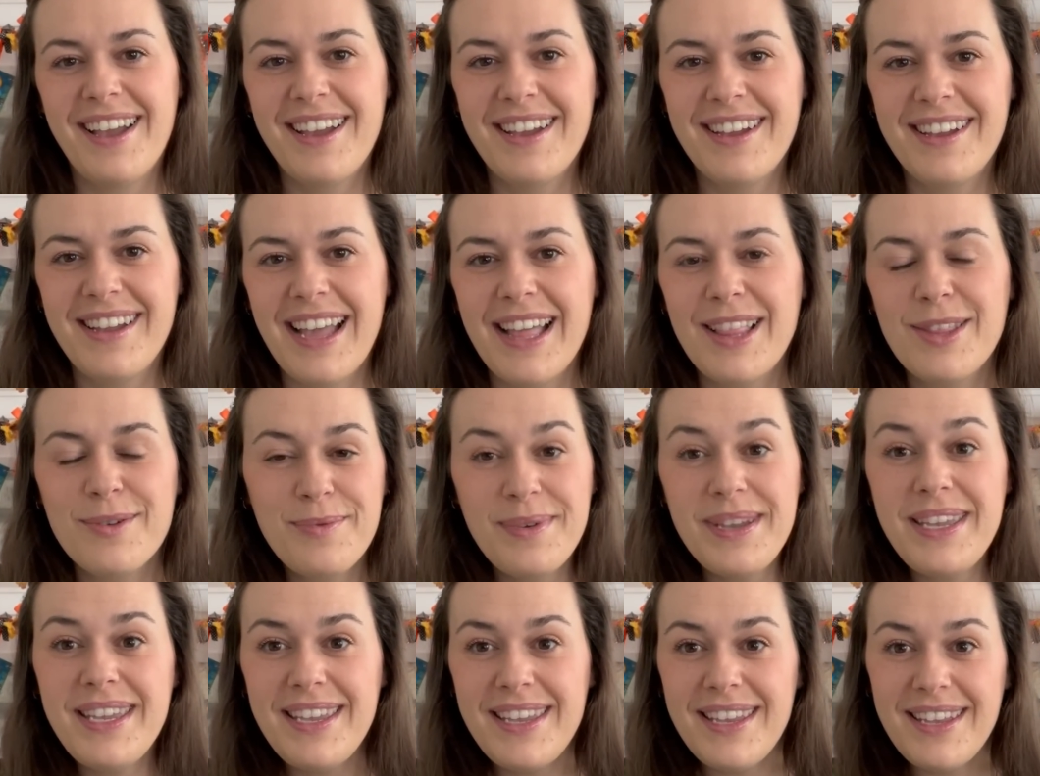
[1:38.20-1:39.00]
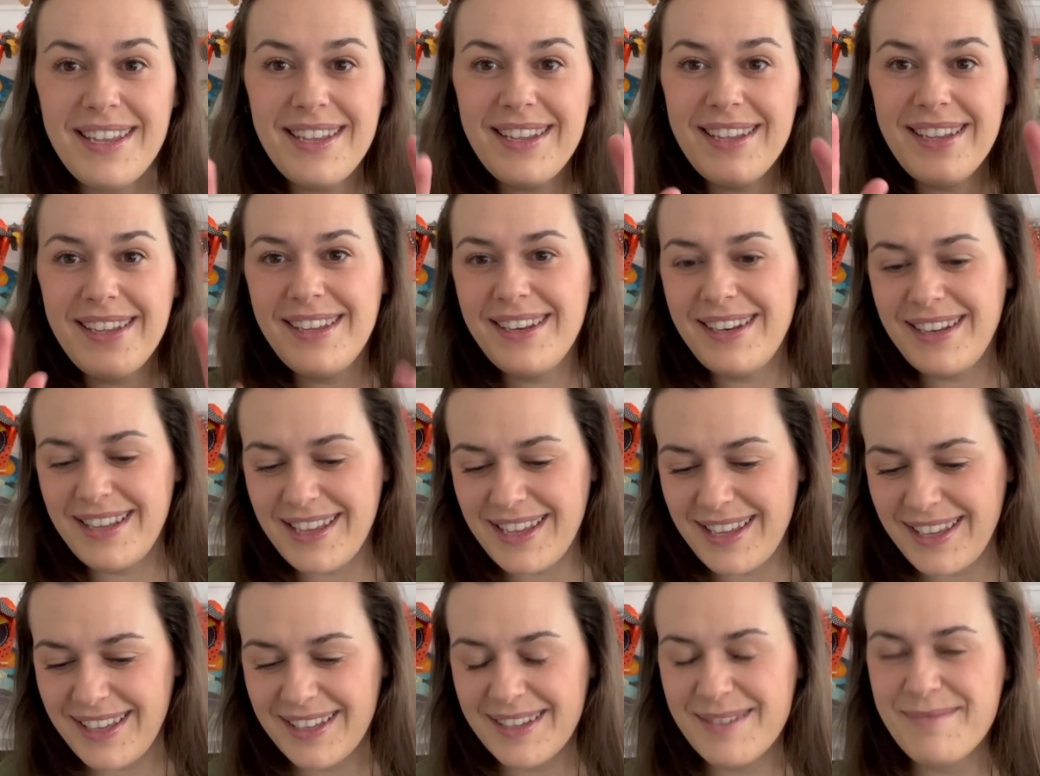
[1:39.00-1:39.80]

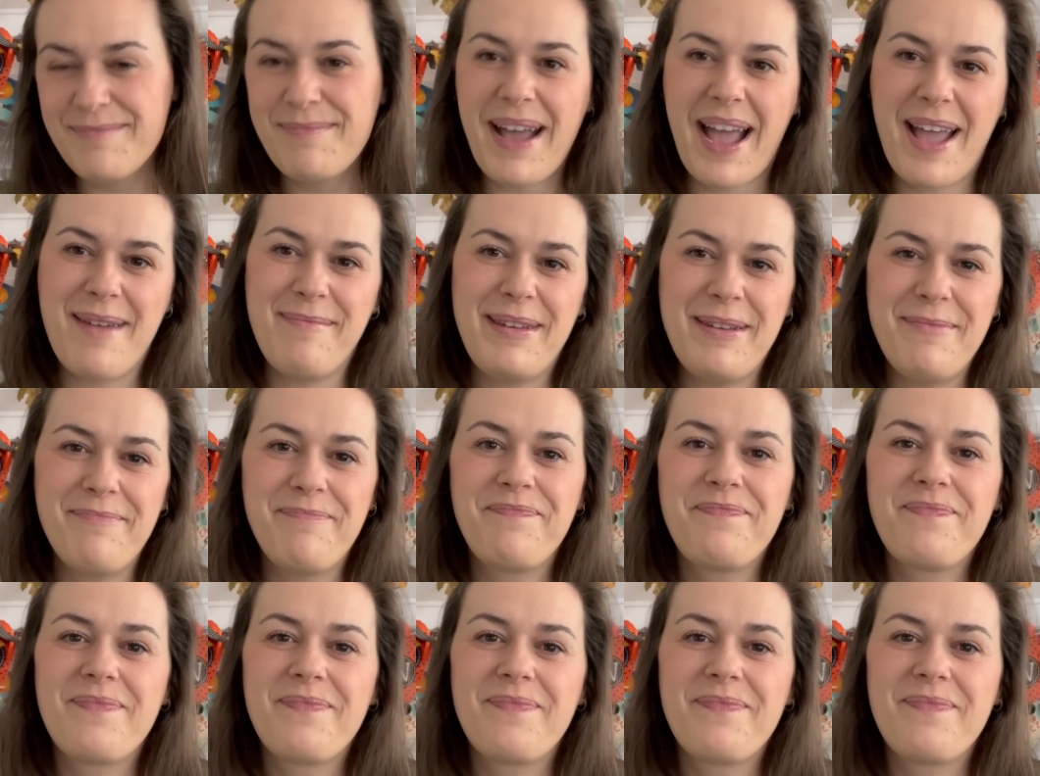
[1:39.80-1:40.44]
Halloween-y behind me.